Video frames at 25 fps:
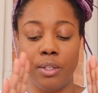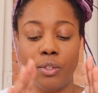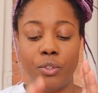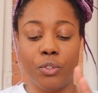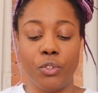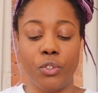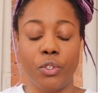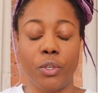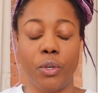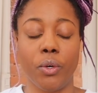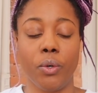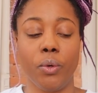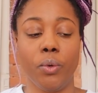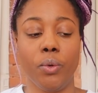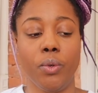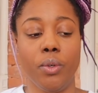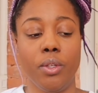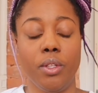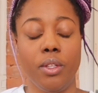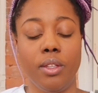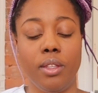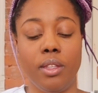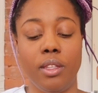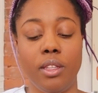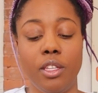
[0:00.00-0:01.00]

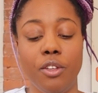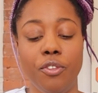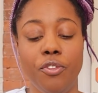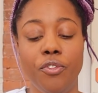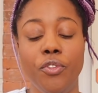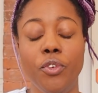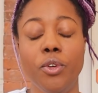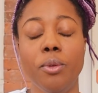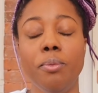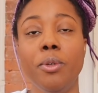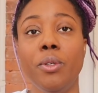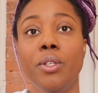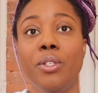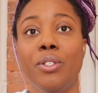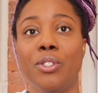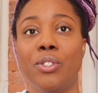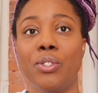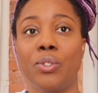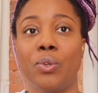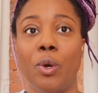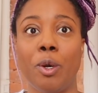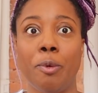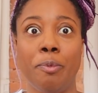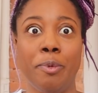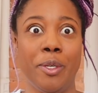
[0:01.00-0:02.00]
So the full moon in
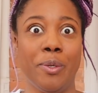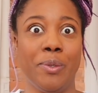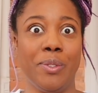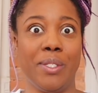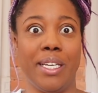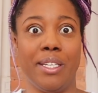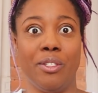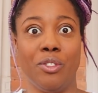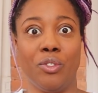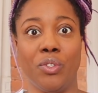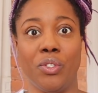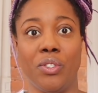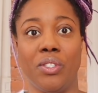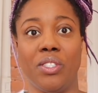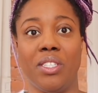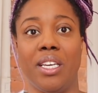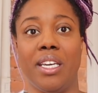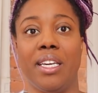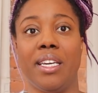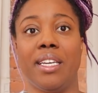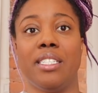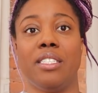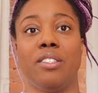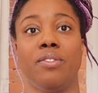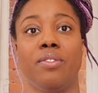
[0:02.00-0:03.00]
Scorpio is
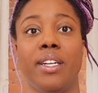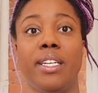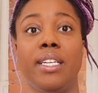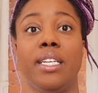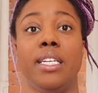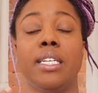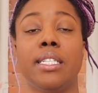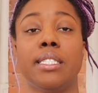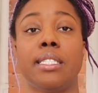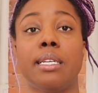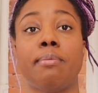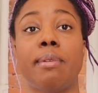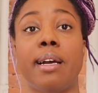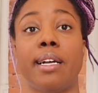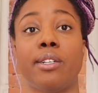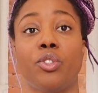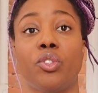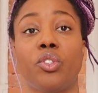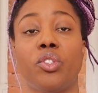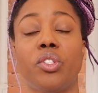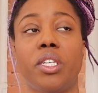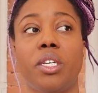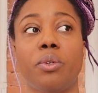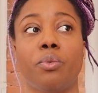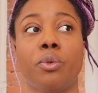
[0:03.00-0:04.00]
interesting. It's funny because I'm
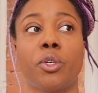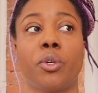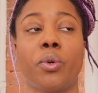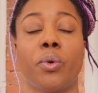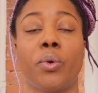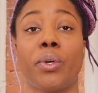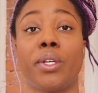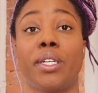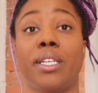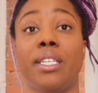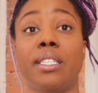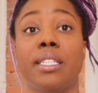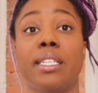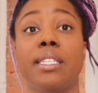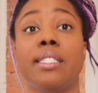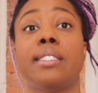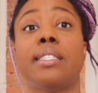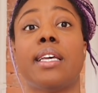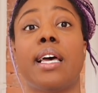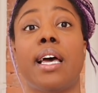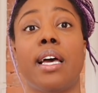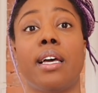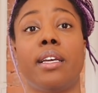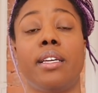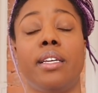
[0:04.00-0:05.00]
actually recording
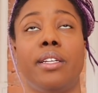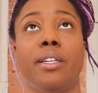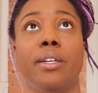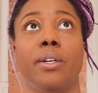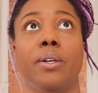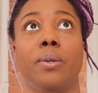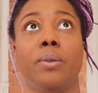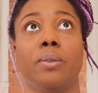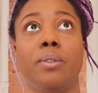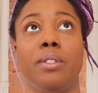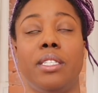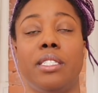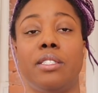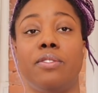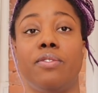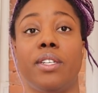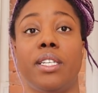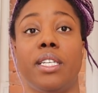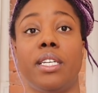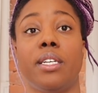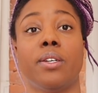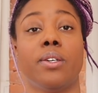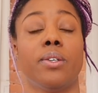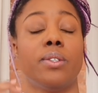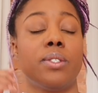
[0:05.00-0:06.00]
this, you know, these
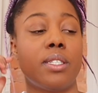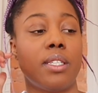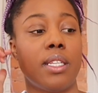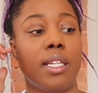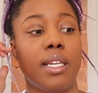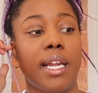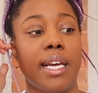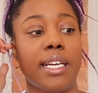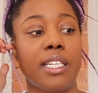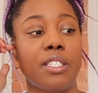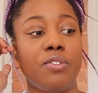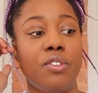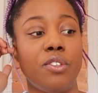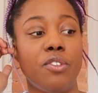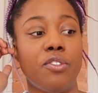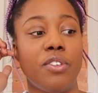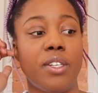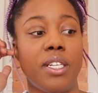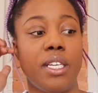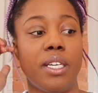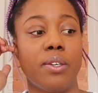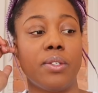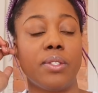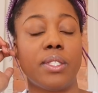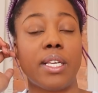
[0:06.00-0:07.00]
videos and the next few
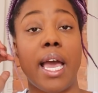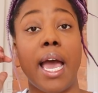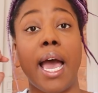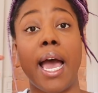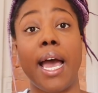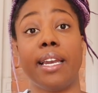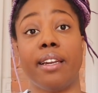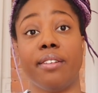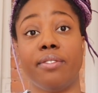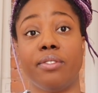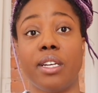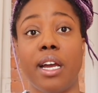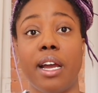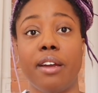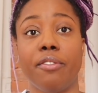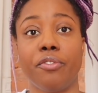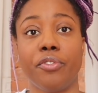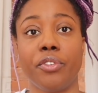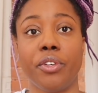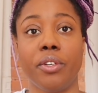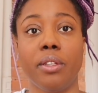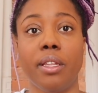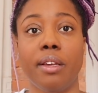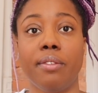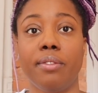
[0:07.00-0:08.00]
videos ahead of time
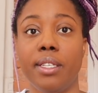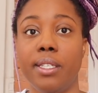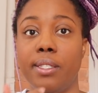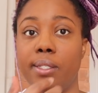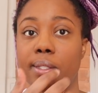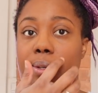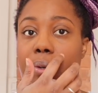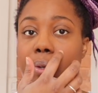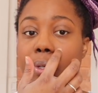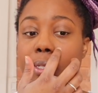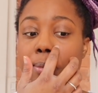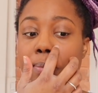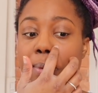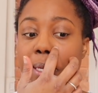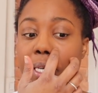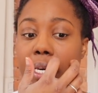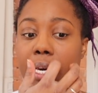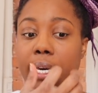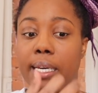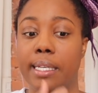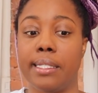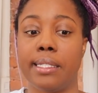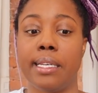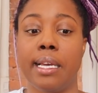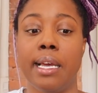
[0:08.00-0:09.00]
for you lovely souls,
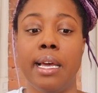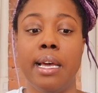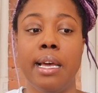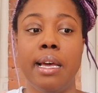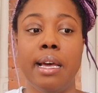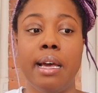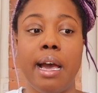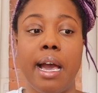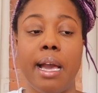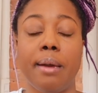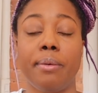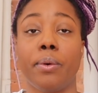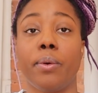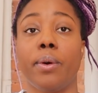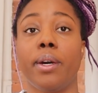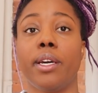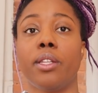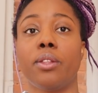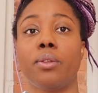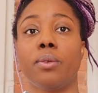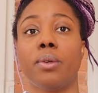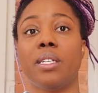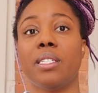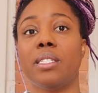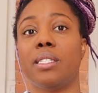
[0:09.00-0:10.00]
because I'm going
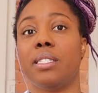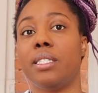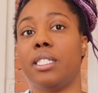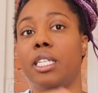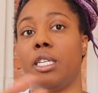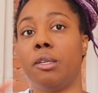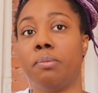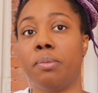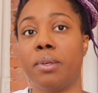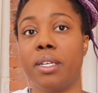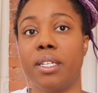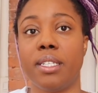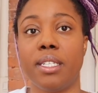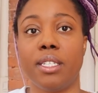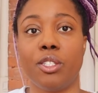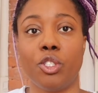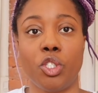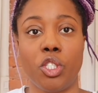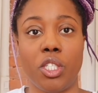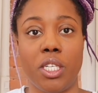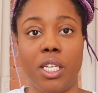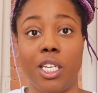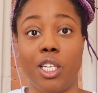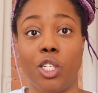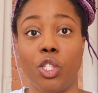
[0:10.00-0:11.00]
through a deep
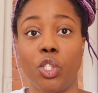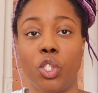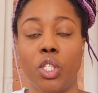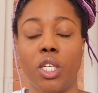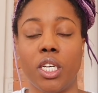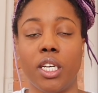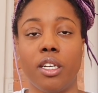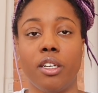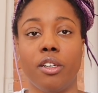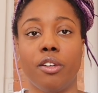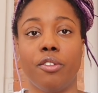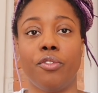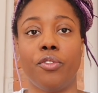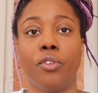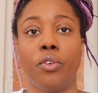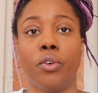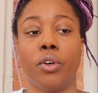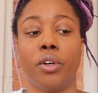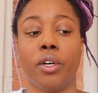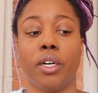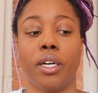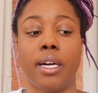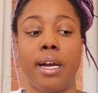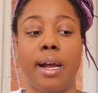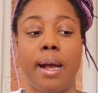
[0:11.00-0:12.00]
initiation
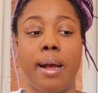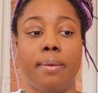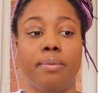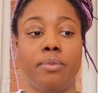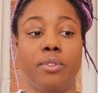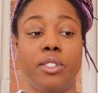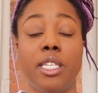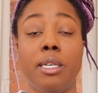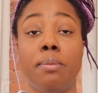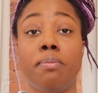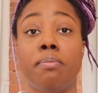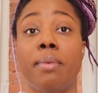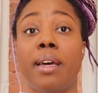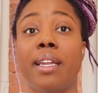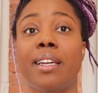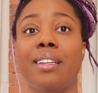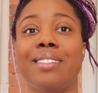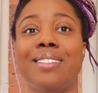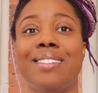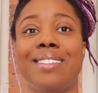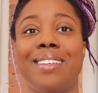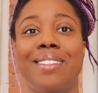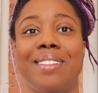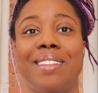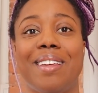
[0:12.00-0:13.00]
for a deep
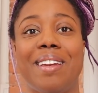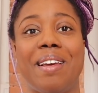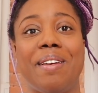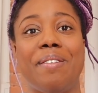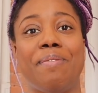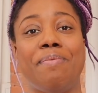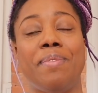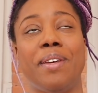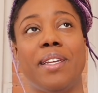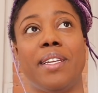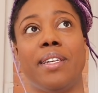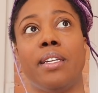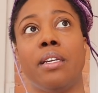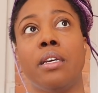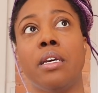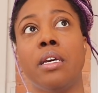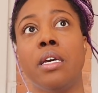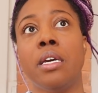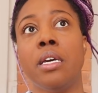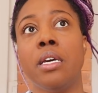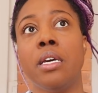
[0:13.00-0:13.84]
medicine that I've been